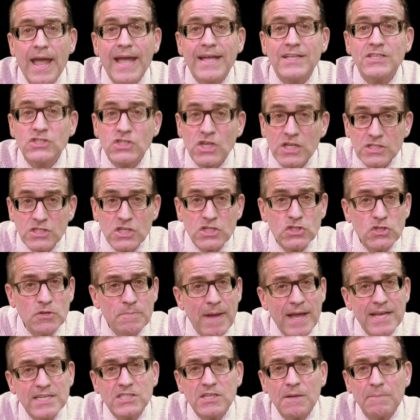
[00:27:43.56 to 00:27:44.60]
And just as you
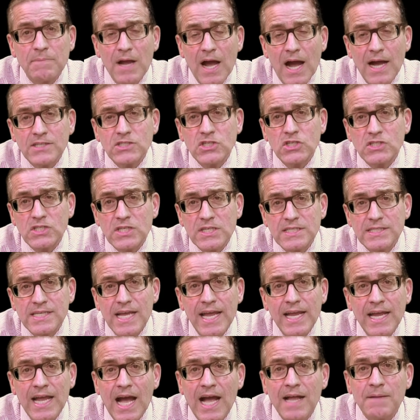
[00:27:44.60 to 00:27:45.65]
may subconsciously
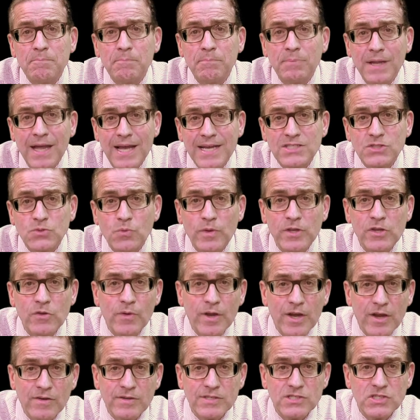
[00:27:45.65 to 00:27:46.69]
say, God bless, when you
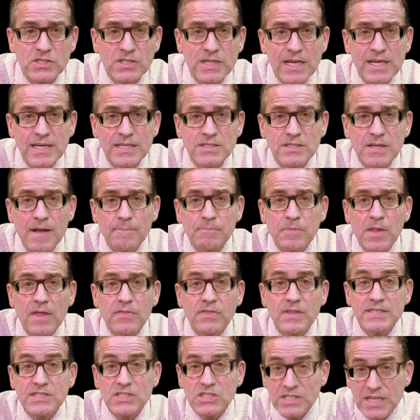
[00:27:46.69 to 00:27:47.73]
hear a sneeze,
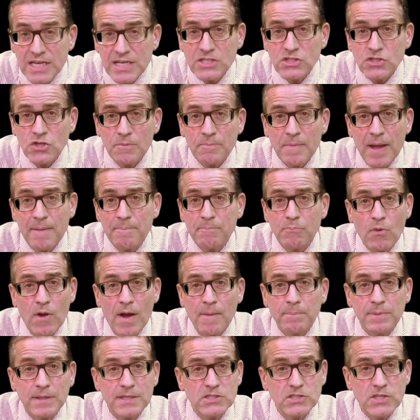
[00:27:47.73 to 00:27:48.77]
the sneezer may
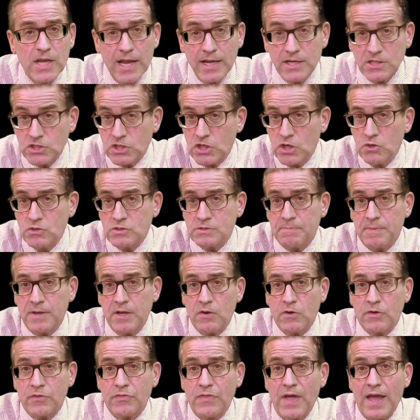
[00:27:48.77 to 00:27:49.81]
promptly say, Excuse
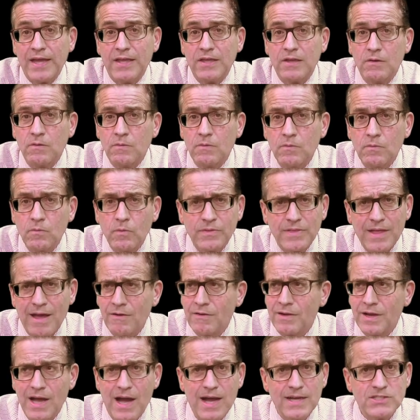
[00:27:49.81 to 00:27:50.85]
me or thank you,
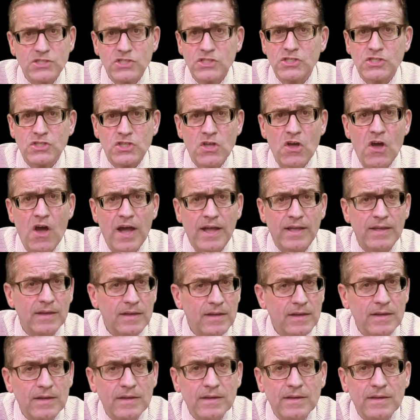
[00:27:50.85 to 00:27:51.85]
without conscious thought.